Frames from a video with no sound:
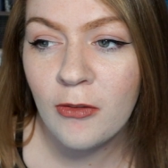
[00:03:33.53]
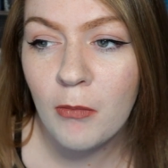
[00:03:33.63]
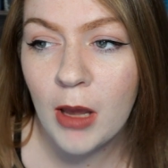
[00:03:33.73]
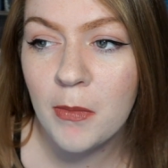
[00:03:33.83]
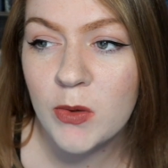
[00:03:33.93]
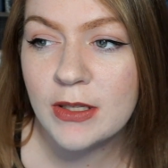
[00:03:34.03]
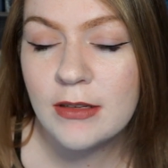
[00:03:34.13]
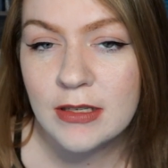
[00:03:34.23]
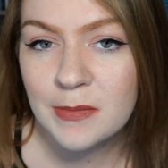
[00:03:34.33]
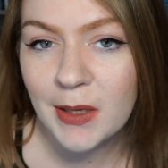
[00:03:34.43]
my most
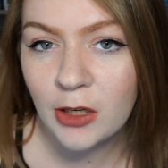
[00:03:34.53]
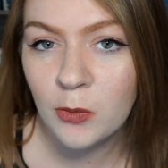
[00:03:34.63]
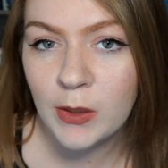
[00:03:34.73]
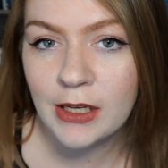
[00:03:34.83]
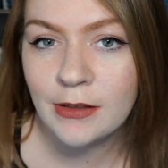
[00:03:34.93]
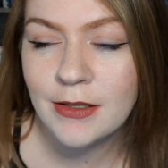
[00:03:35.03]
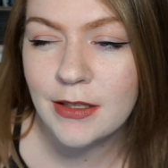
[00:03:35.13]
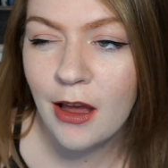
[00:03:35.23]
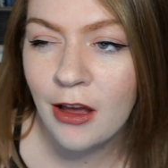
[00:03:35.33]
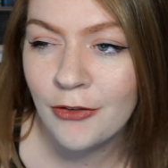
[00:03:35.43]
anticipated reads
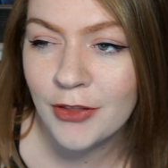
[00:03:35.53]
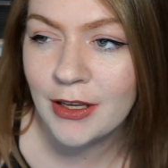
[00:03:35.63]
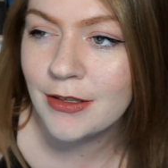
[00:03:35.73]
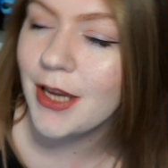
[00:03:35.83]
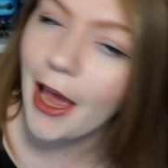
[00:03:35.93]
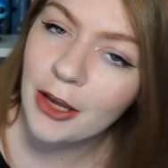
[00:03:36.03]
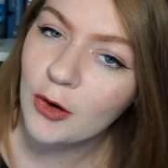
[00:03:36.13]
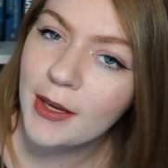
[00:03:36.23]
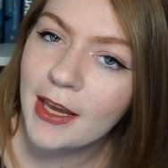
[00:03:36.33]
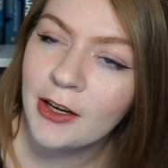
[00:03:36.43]
of the
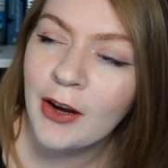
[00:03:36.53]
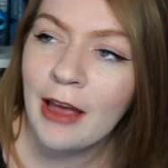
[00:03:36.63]
entire year.